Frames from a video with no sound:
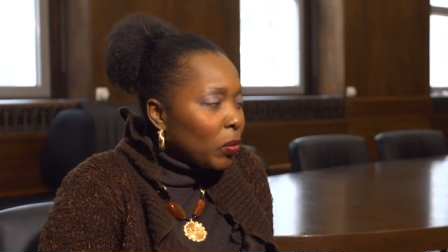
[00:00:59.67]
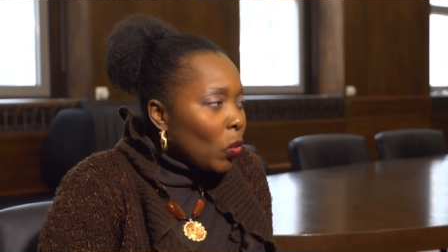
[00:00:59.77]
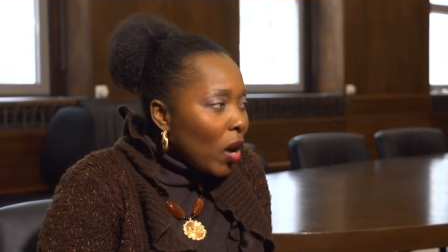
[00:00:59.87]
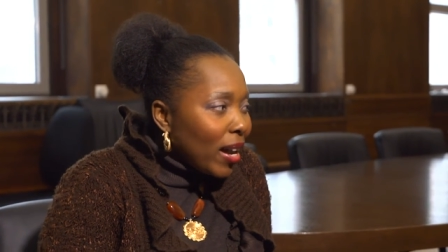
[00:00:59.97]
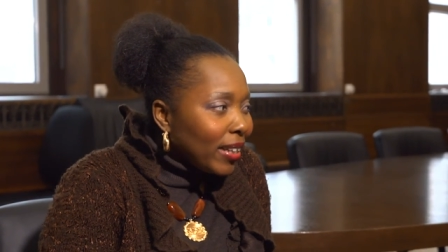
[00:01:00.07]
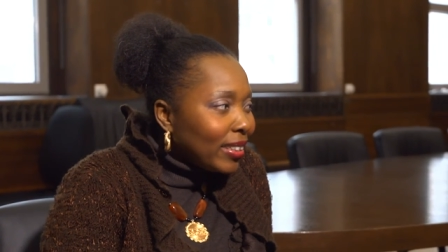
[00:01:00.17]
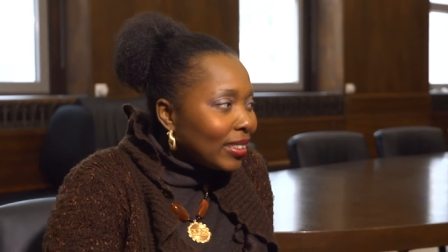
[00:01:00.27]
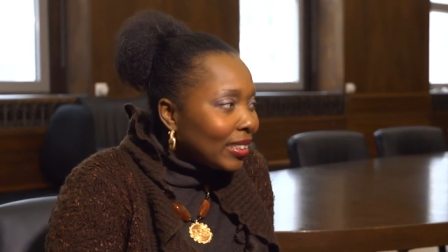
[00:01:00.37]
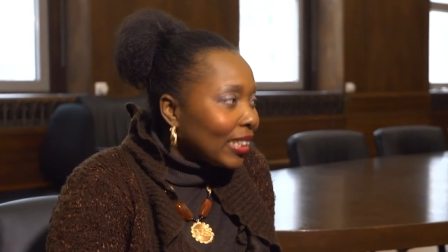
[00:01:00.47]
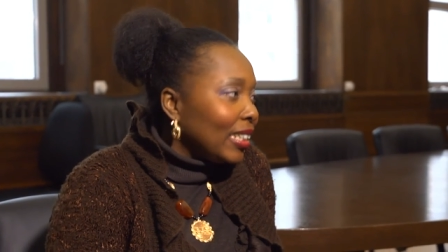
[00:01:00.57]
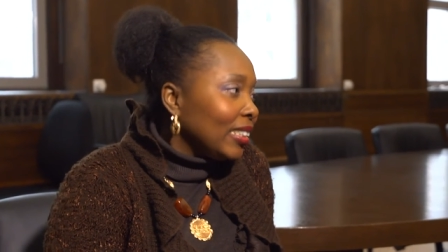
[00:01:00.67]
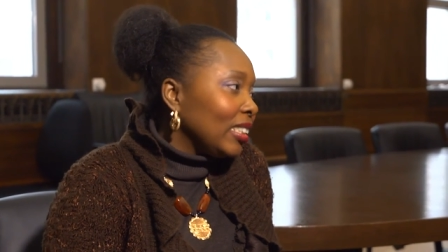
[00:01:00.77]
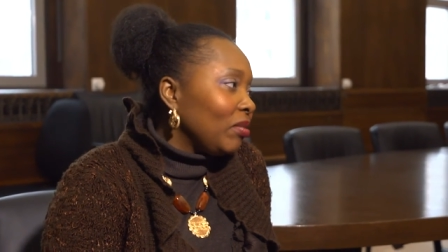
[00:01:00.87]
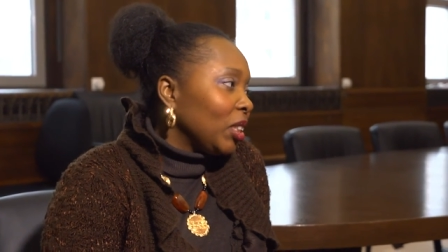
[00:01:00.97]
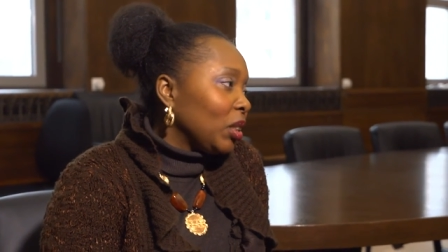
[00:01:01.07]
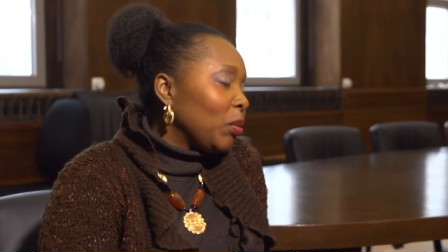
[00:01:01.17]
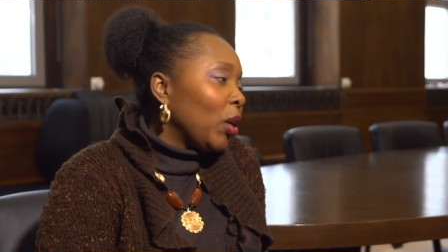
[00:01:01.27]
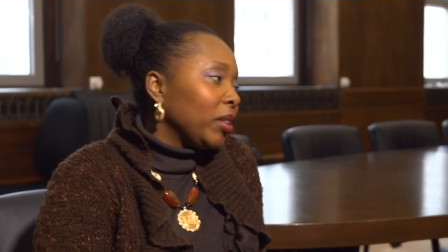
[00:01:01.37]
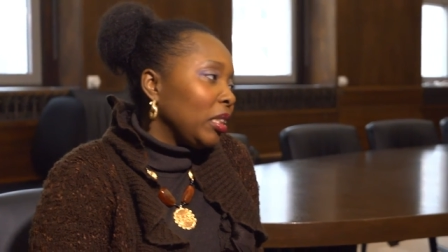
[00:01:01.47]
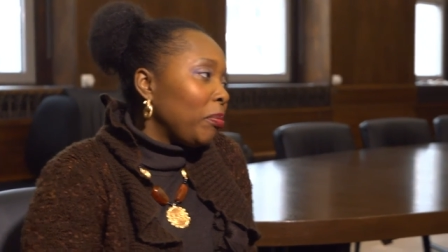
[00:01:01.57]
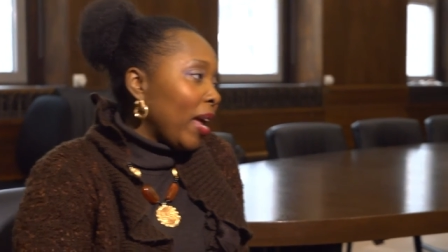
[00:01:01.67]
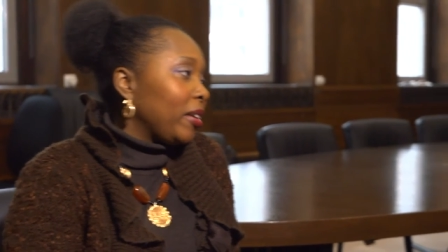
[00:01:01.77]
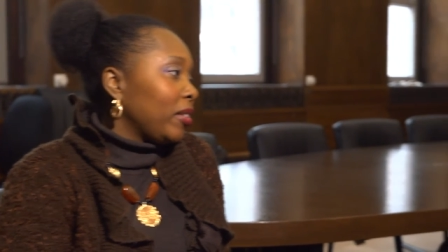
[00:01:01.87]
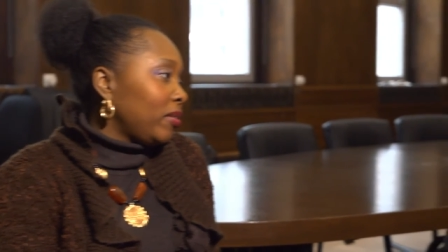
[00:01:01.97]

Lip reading: why does science, innovation, policy matter?